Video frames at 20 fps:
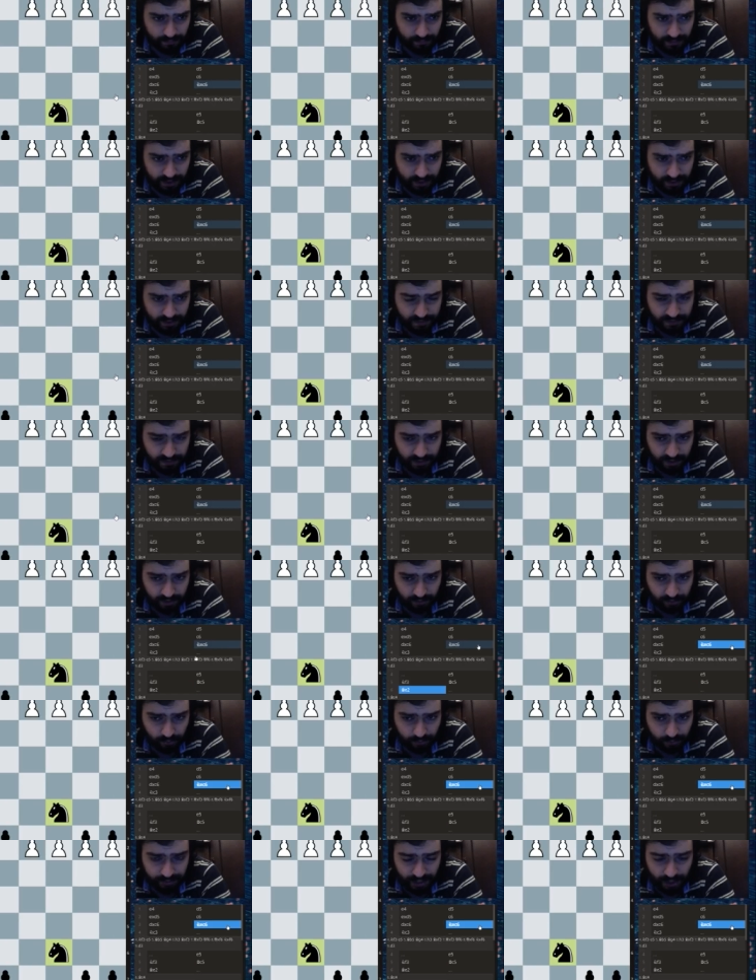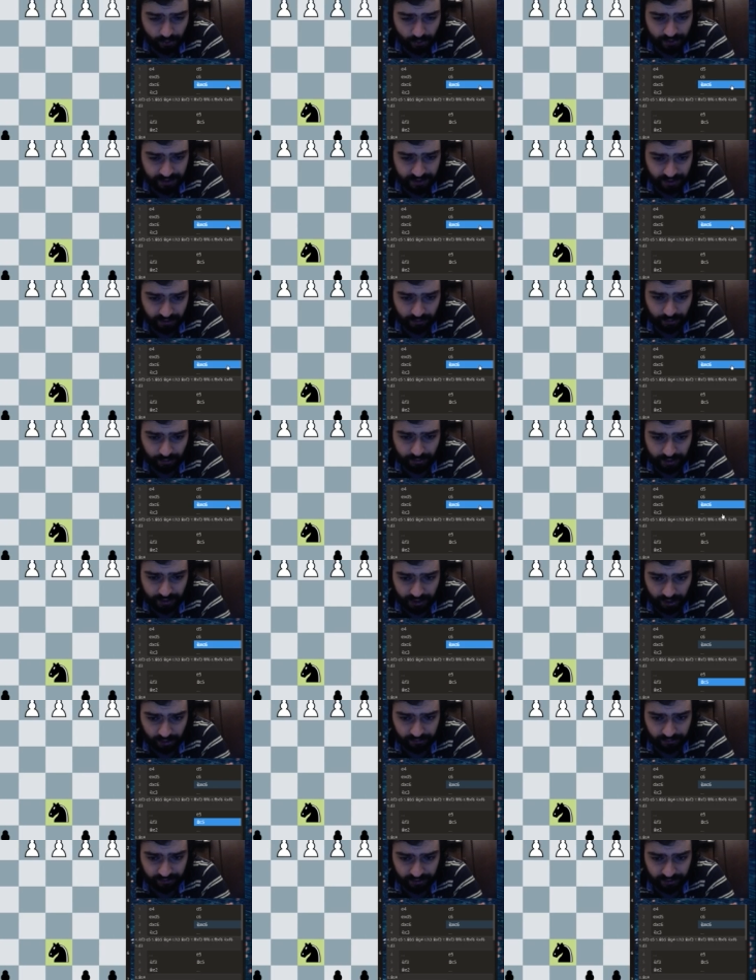is a
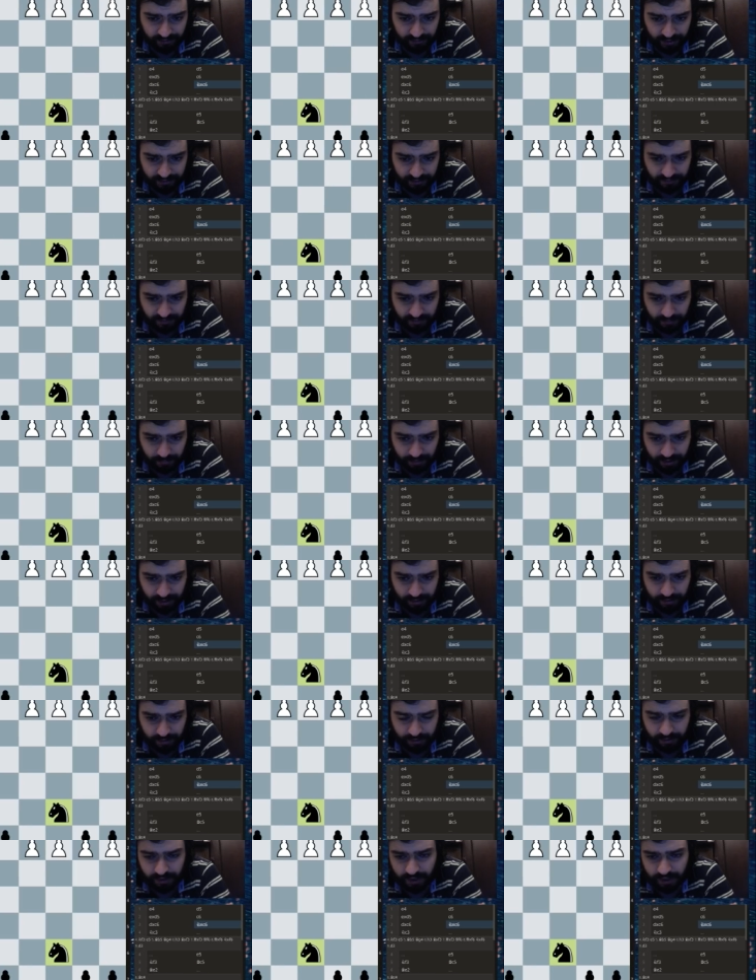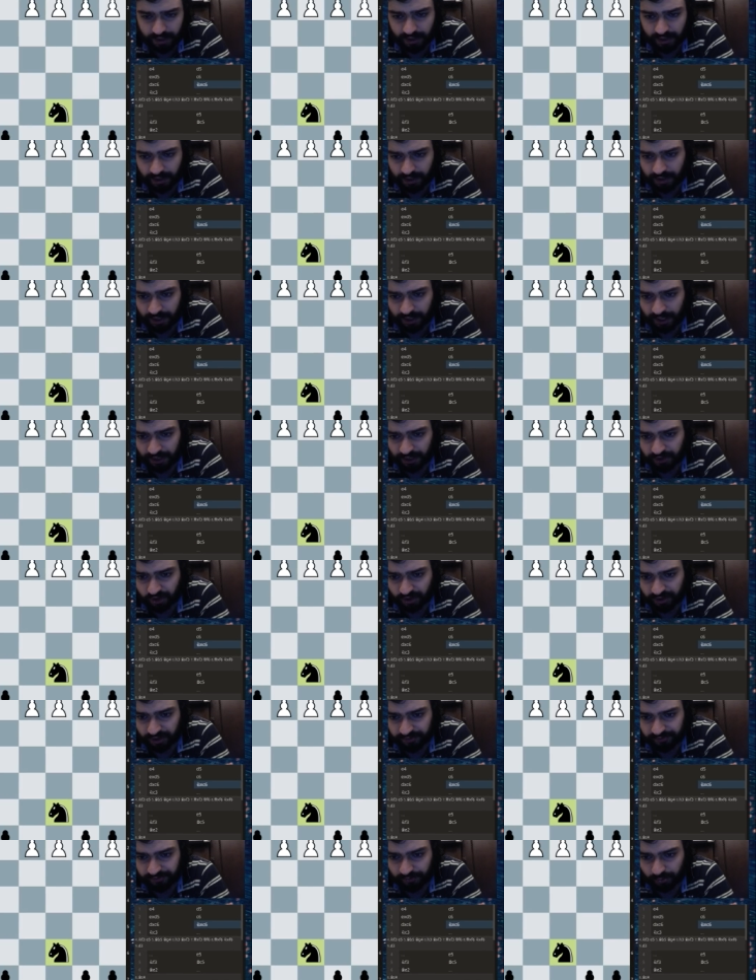2300 rated player.
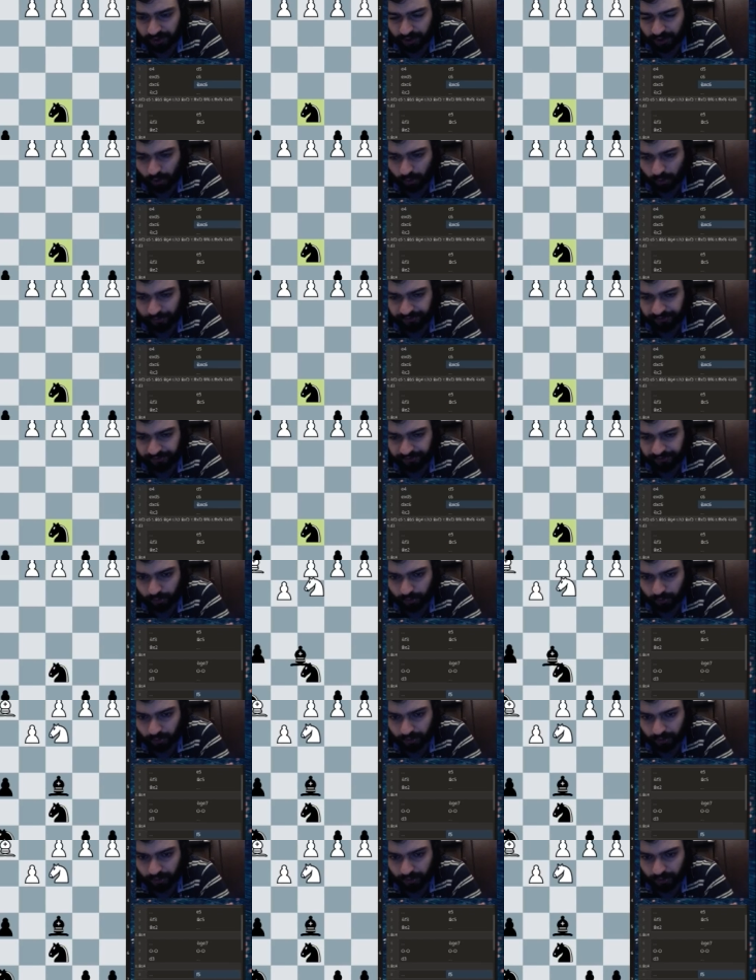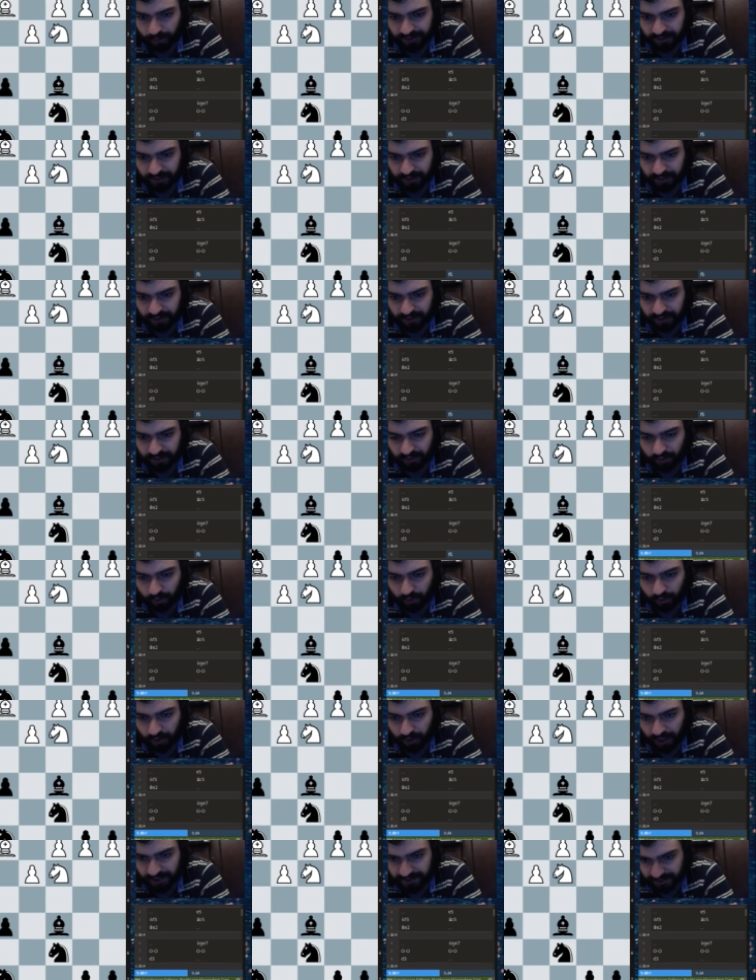Actually, if we go forward a little bit, you
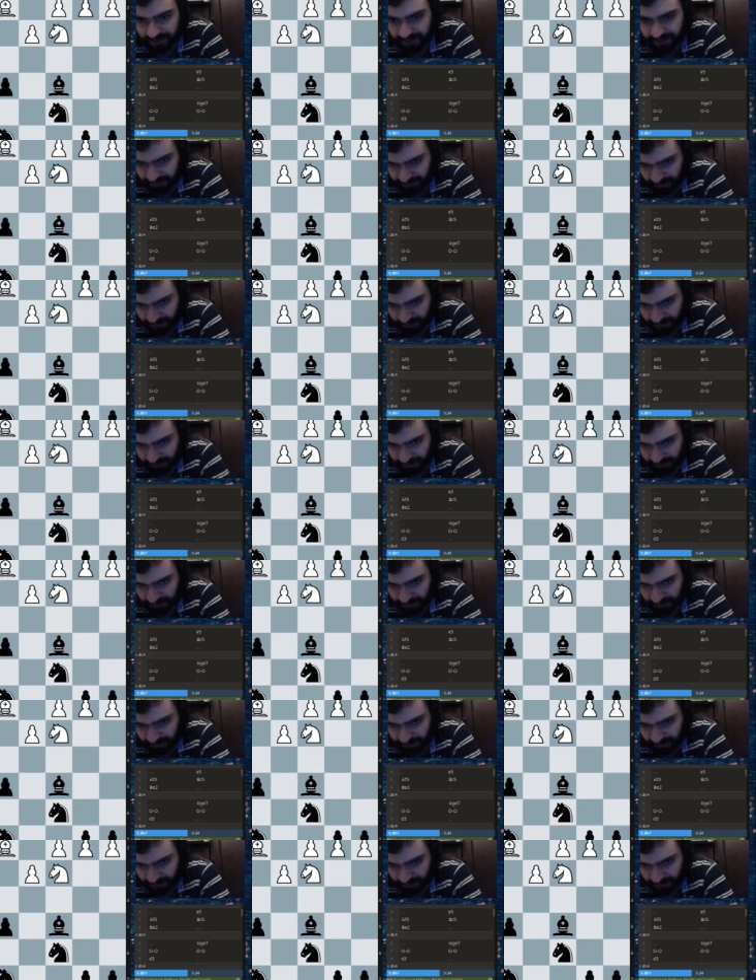guys can see